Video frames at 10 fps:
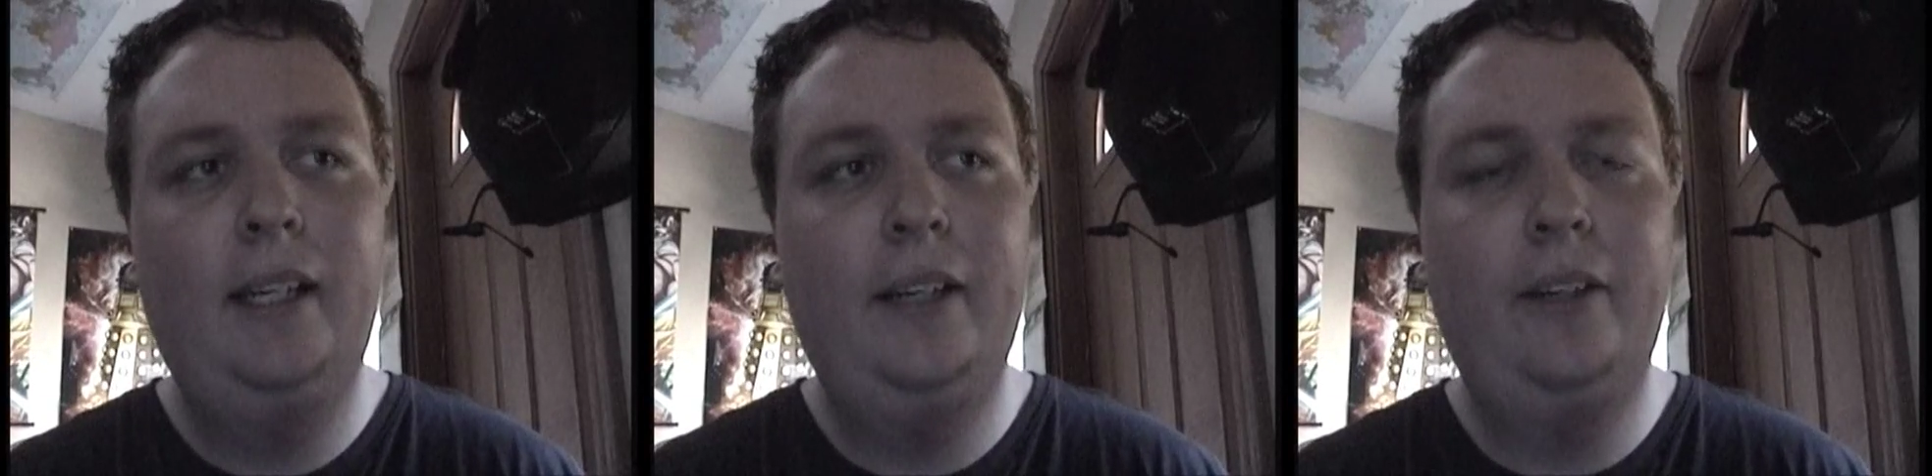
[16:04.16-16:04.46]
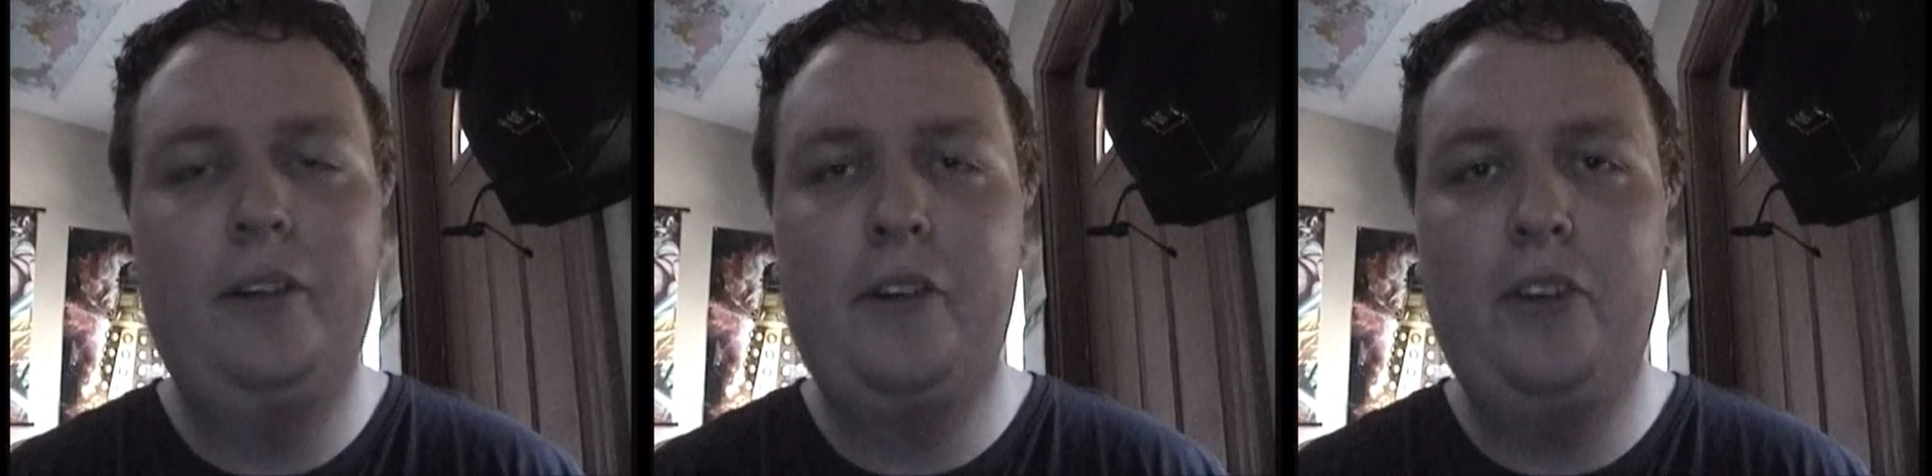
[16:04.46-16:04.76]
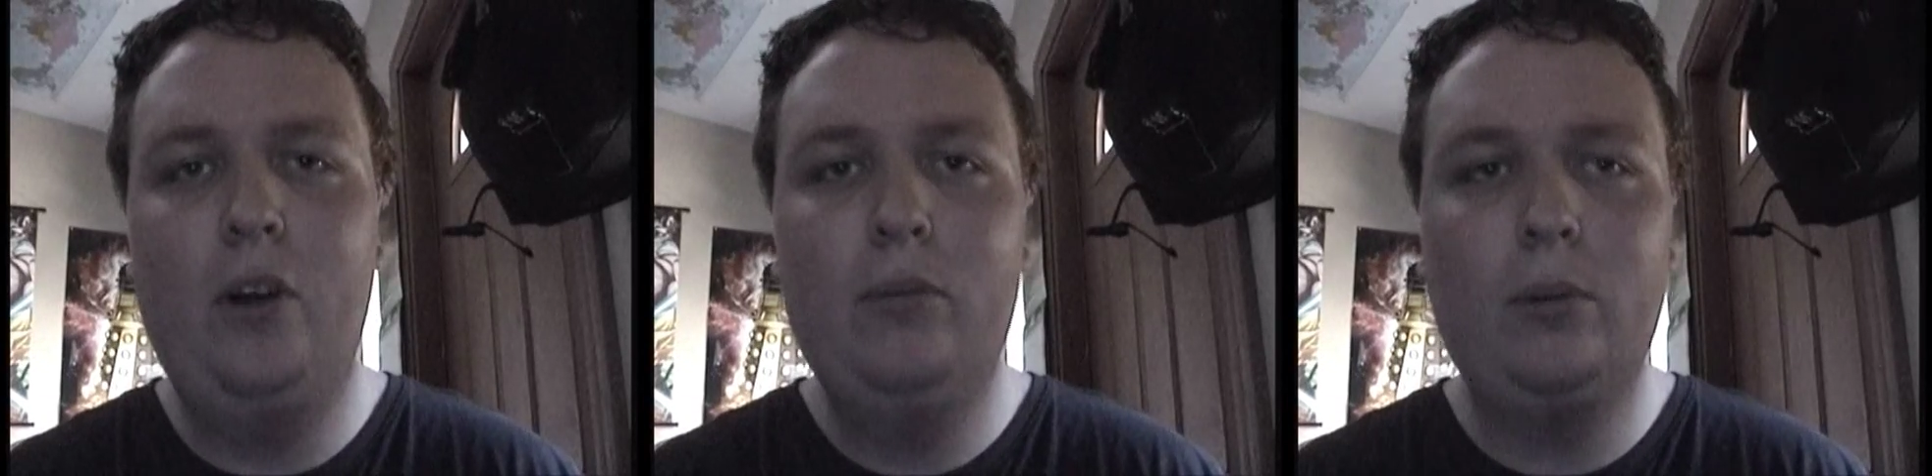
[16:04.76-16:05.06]
I don't know,
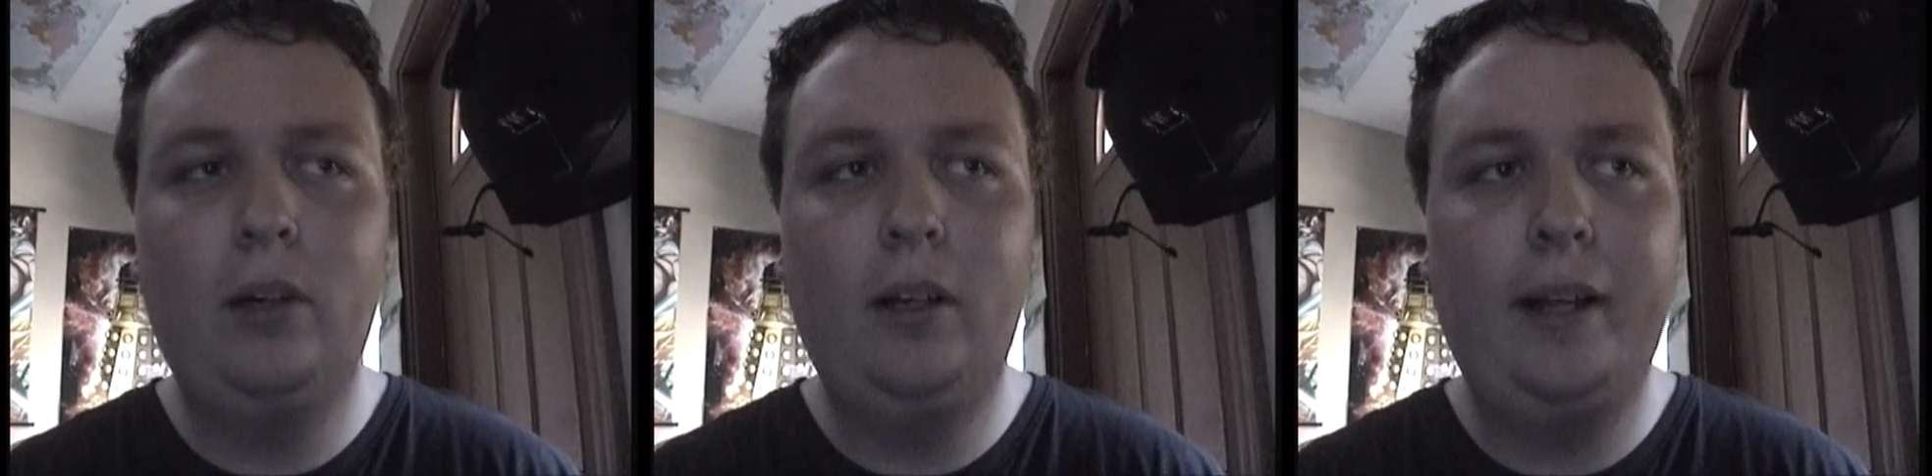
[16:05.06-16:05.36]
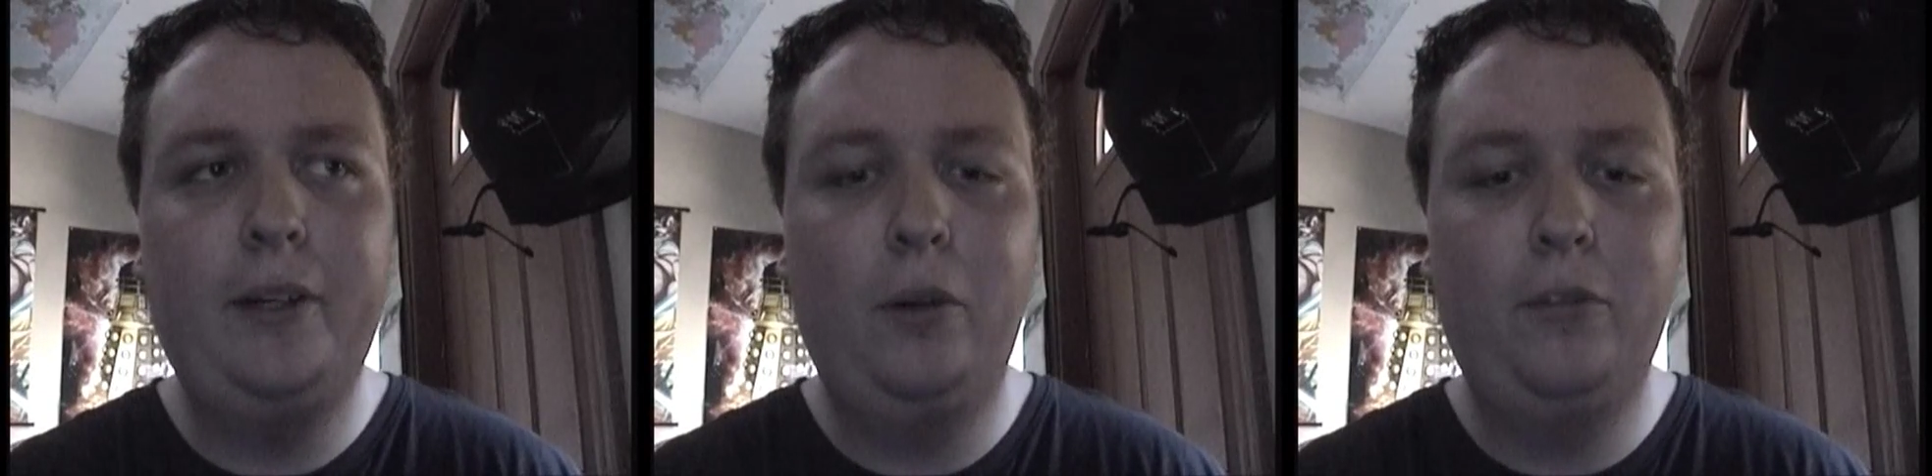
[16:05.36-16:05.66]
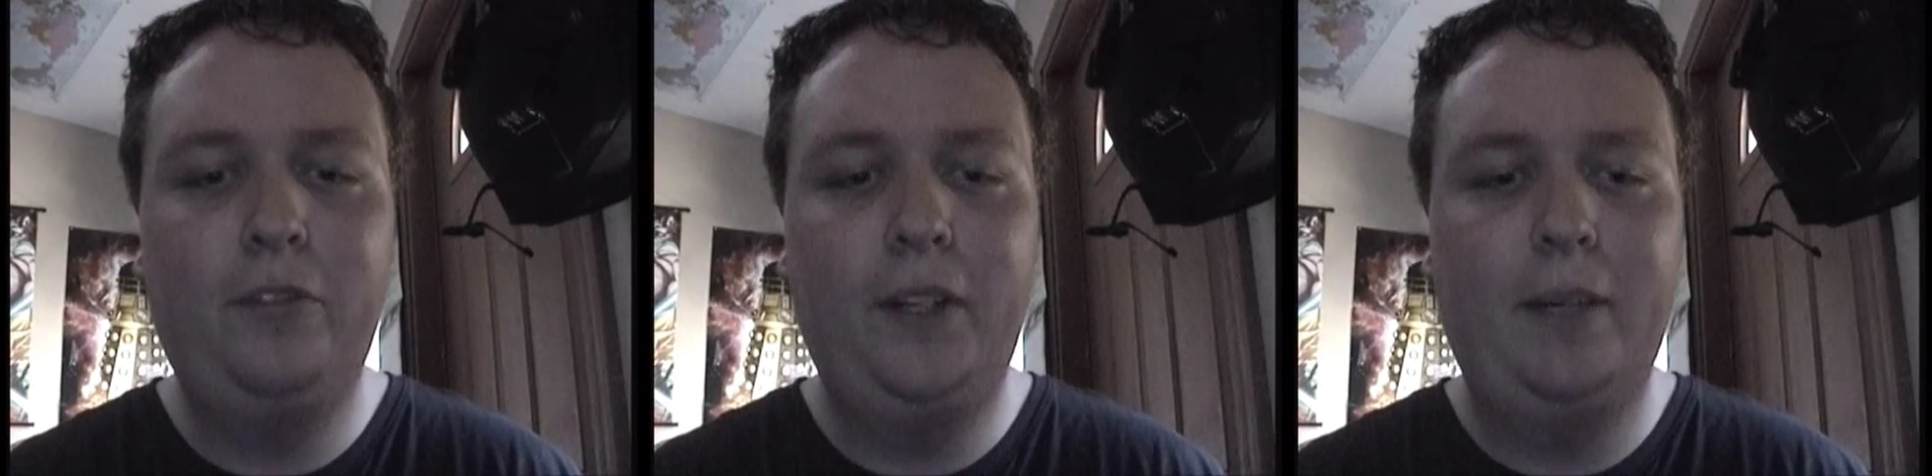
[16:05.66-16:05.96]
just overall I
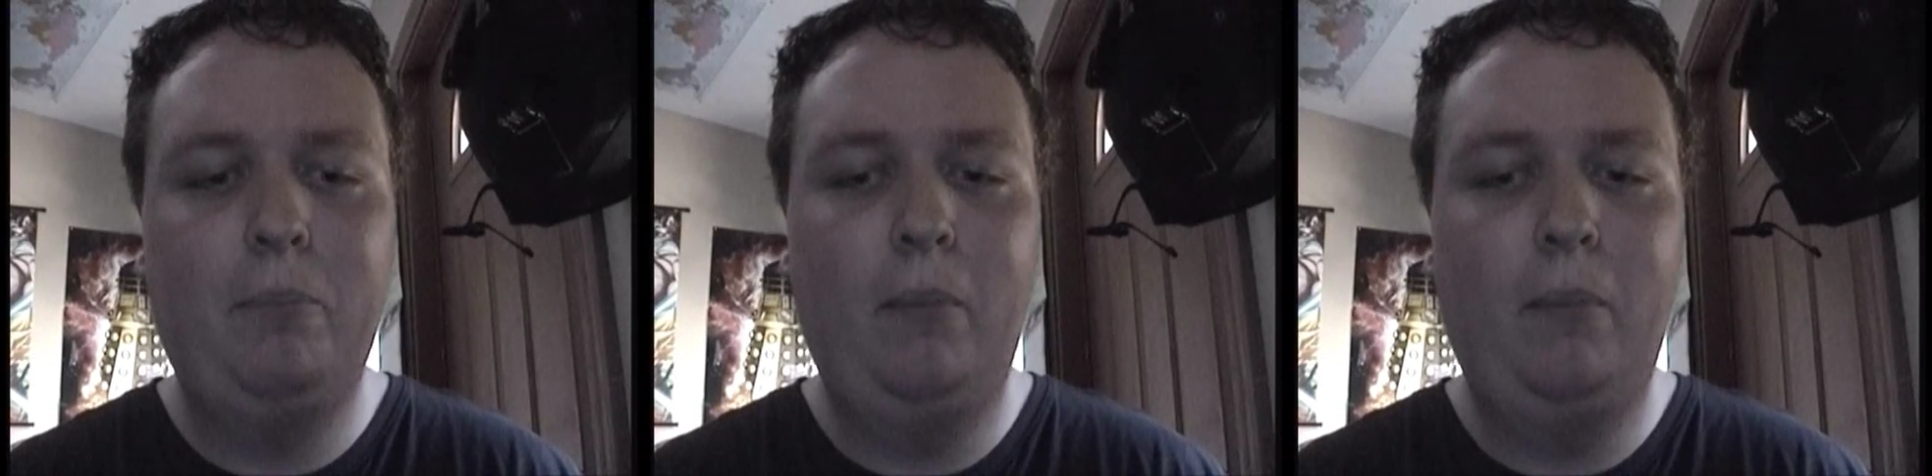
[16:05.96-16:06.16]
don't think